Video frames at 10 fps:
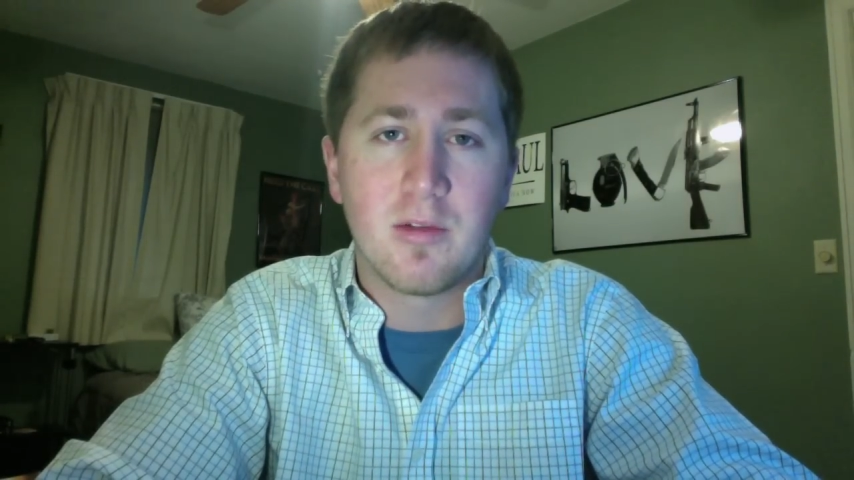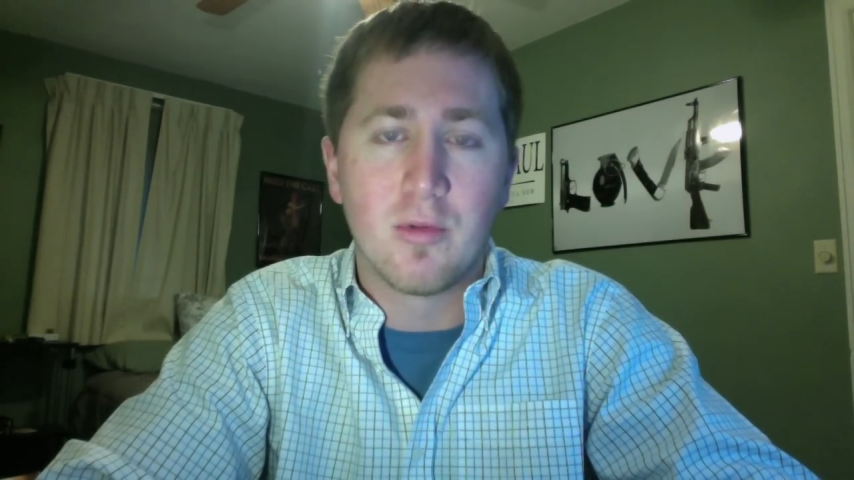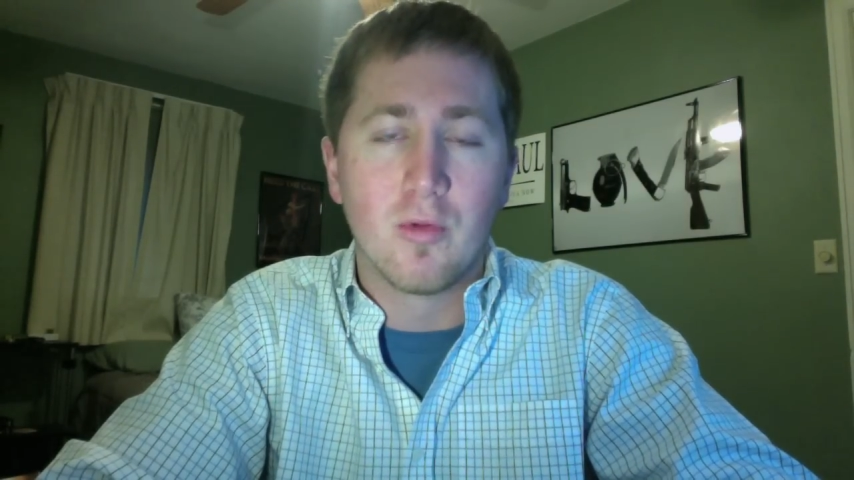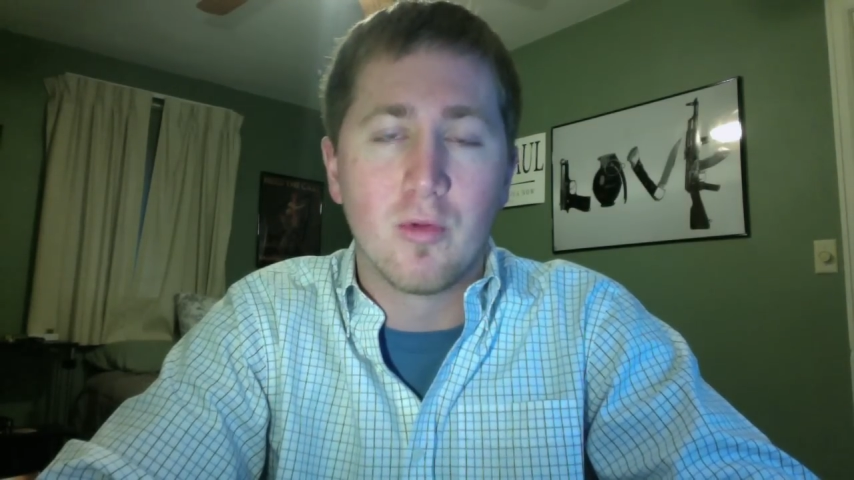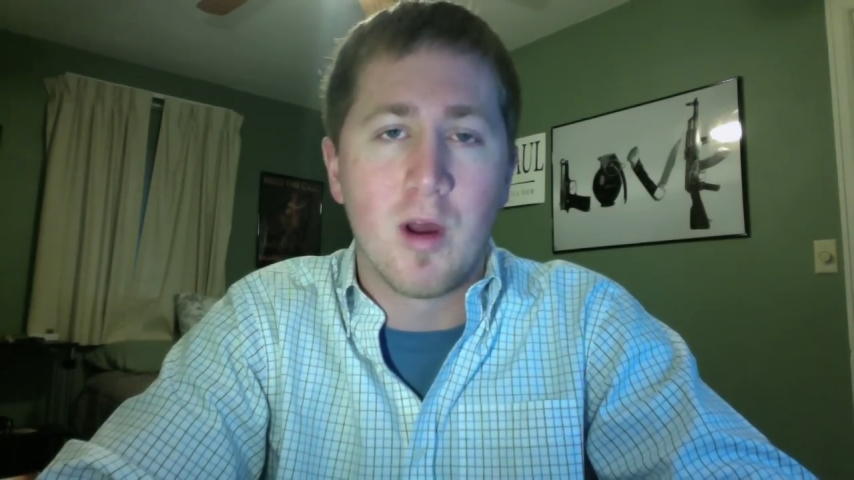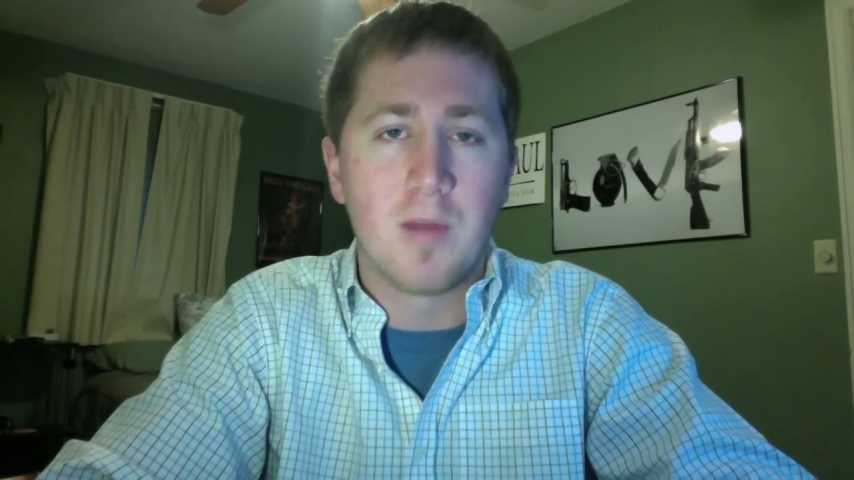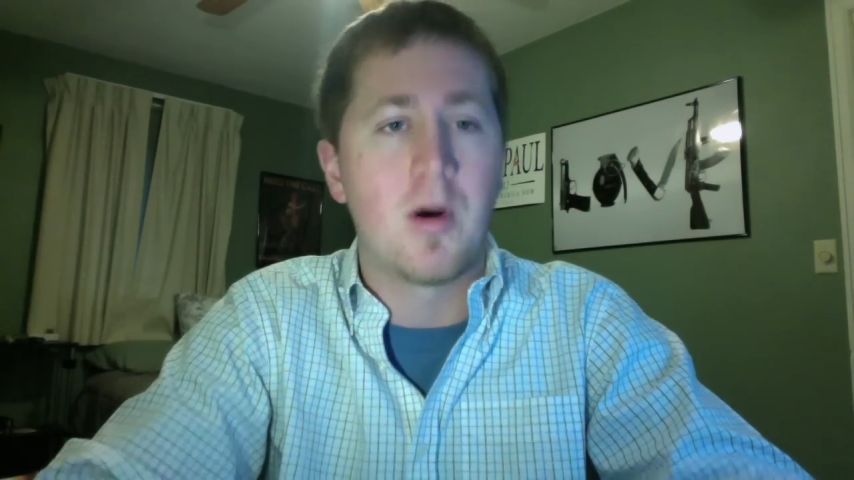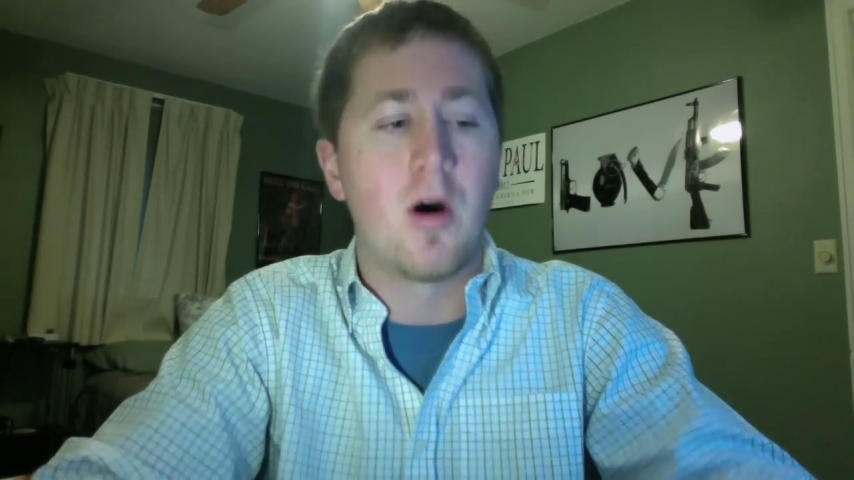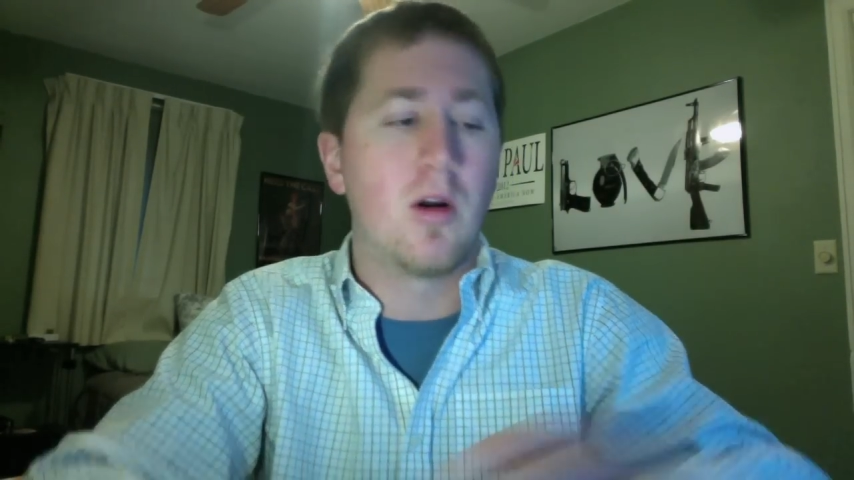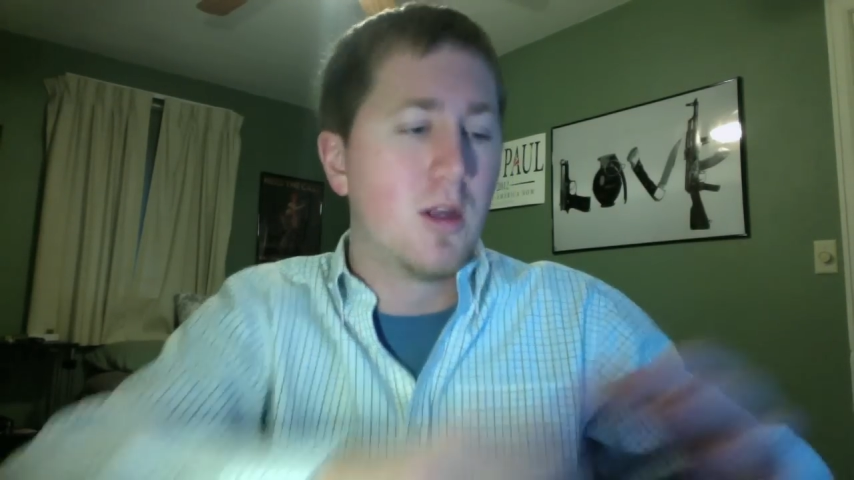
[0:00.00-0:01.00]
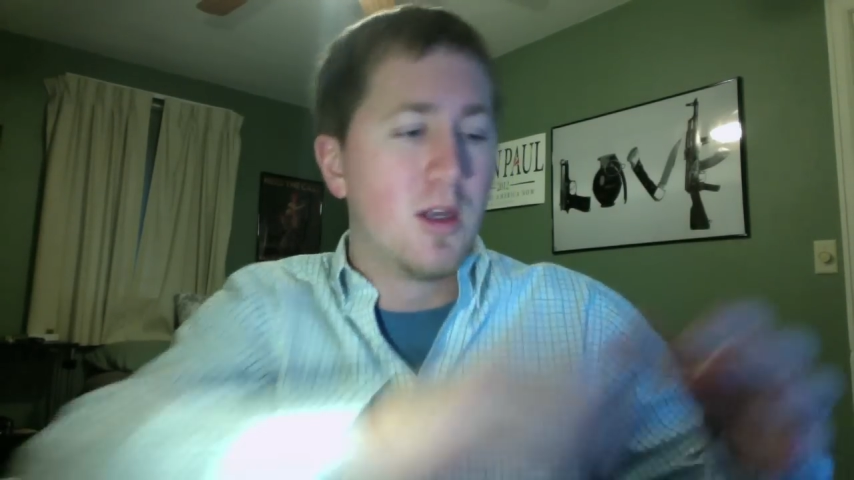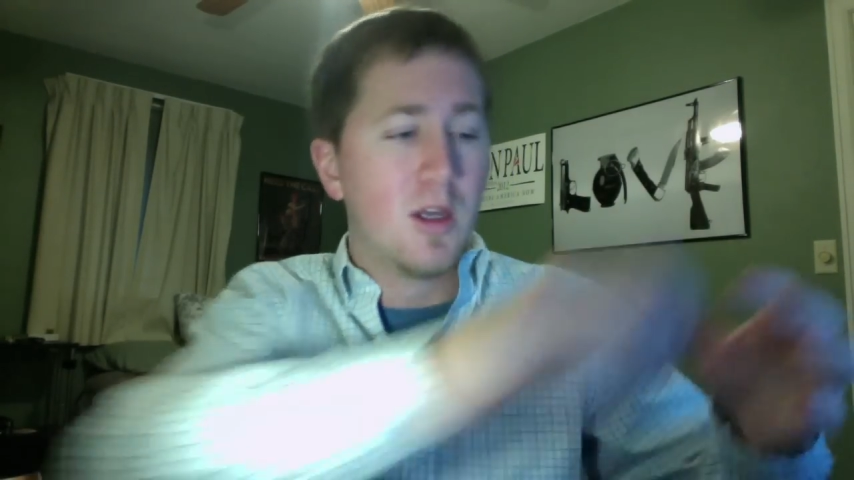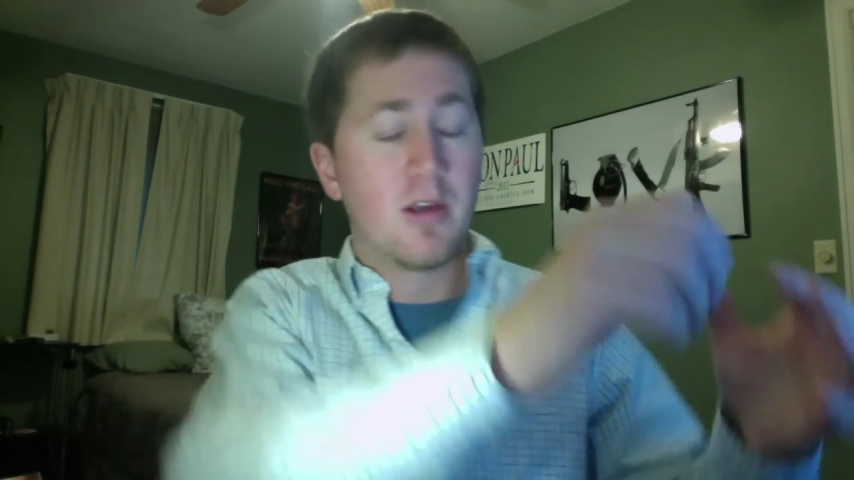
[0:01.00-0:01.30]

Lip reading: through Ron Paul,